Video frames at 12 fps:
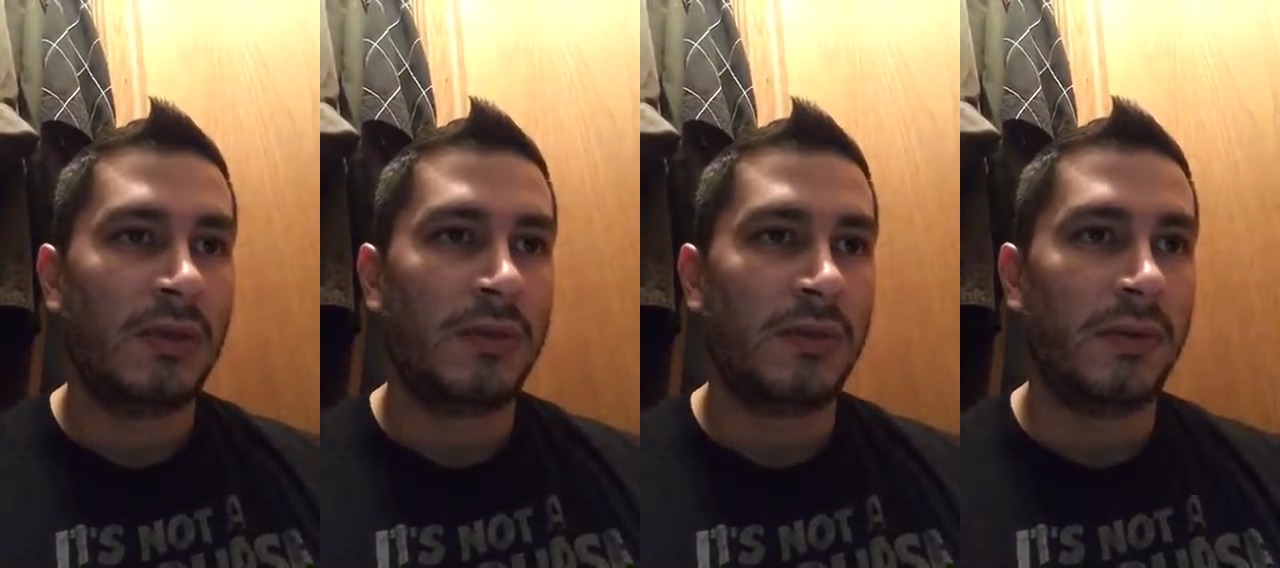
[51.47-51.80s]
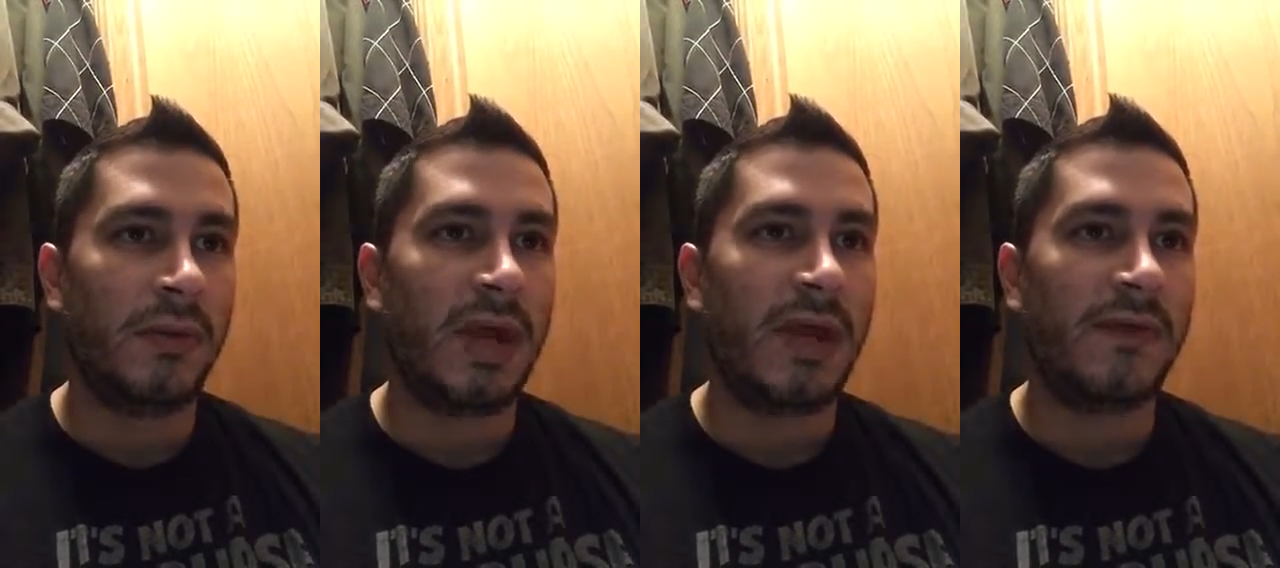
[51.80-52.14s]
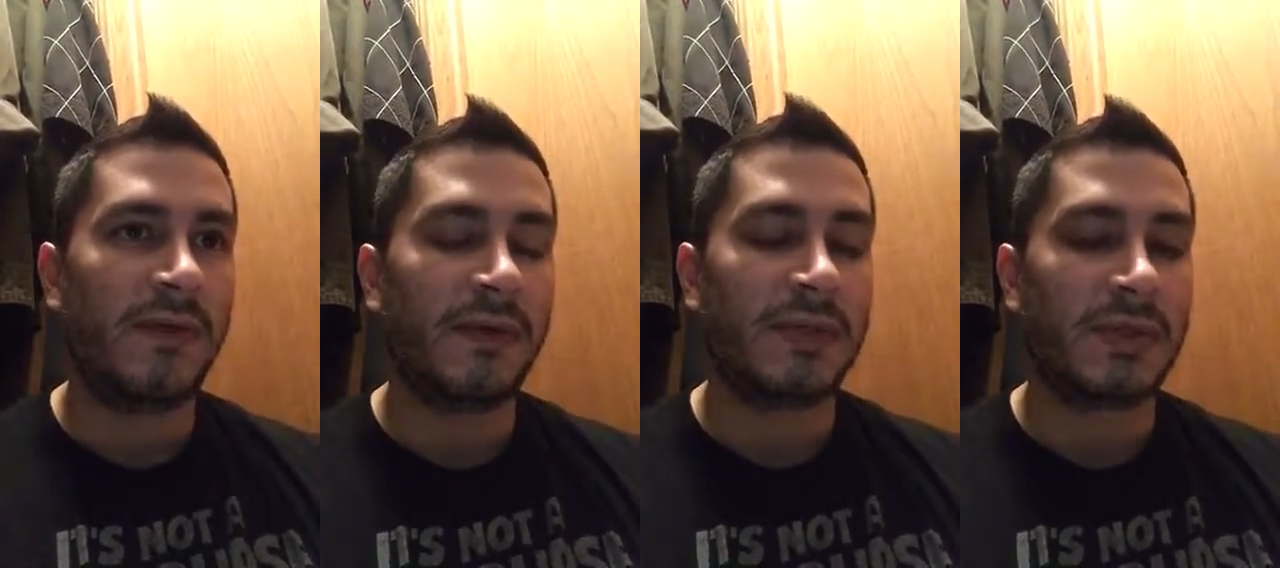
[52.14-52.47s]
doing what I
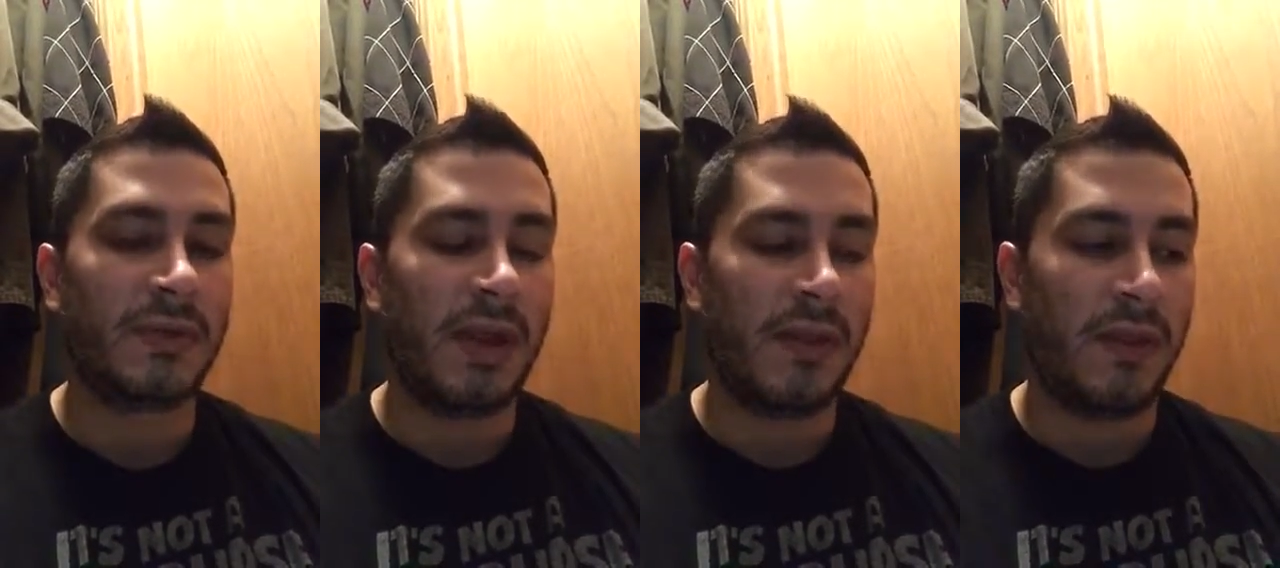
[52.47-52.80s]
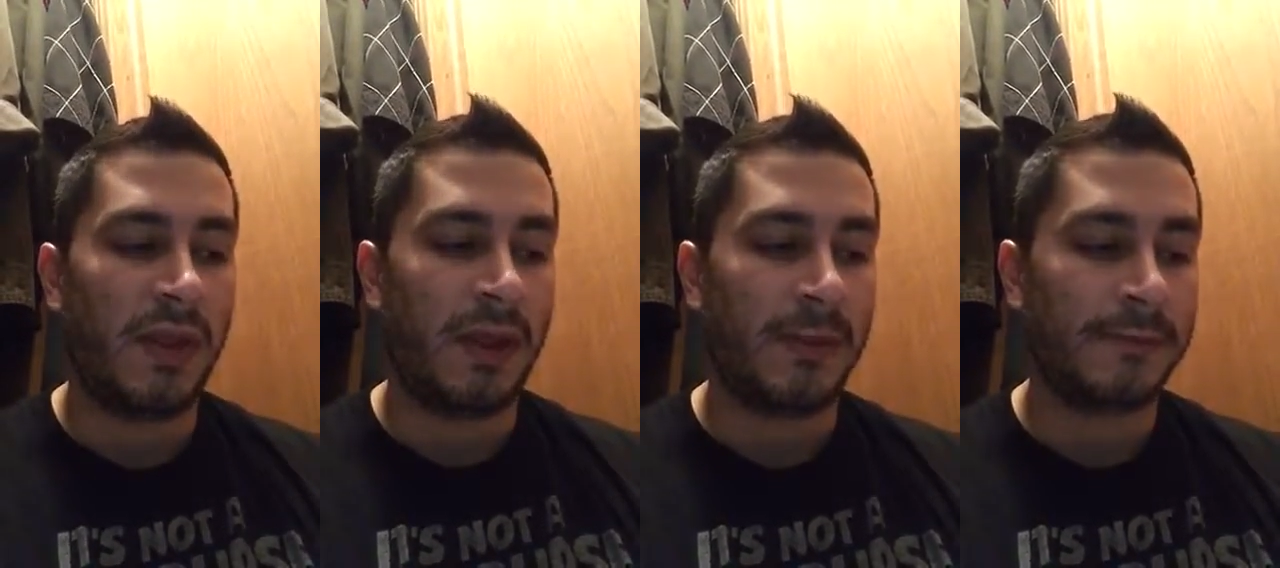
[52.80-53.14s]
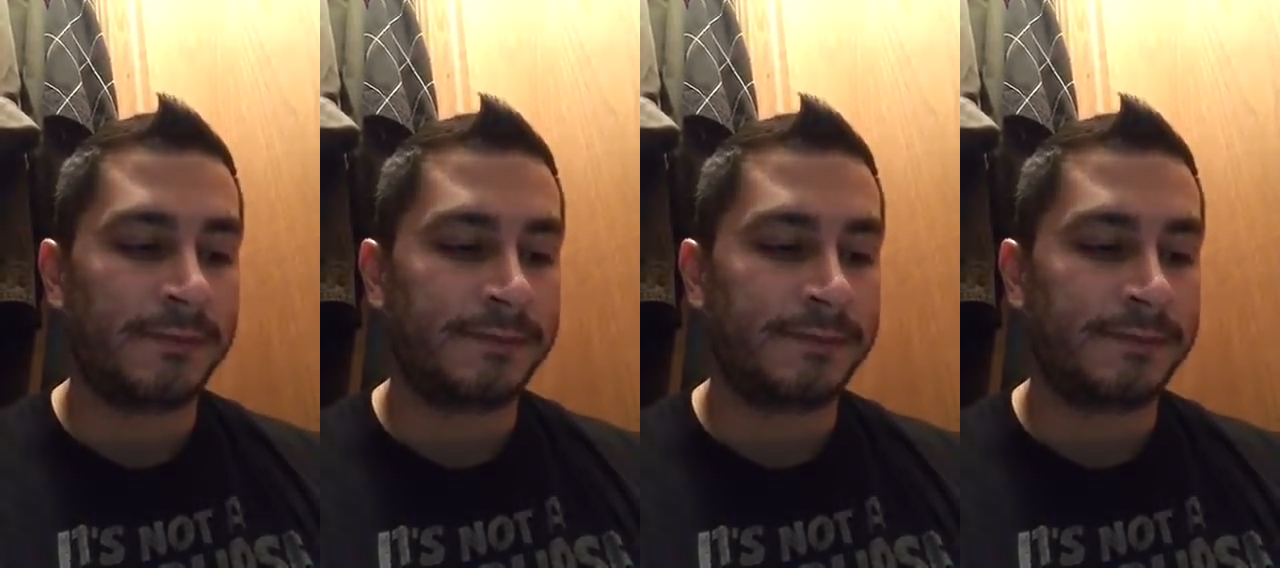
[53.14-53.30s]
feel is the right thing.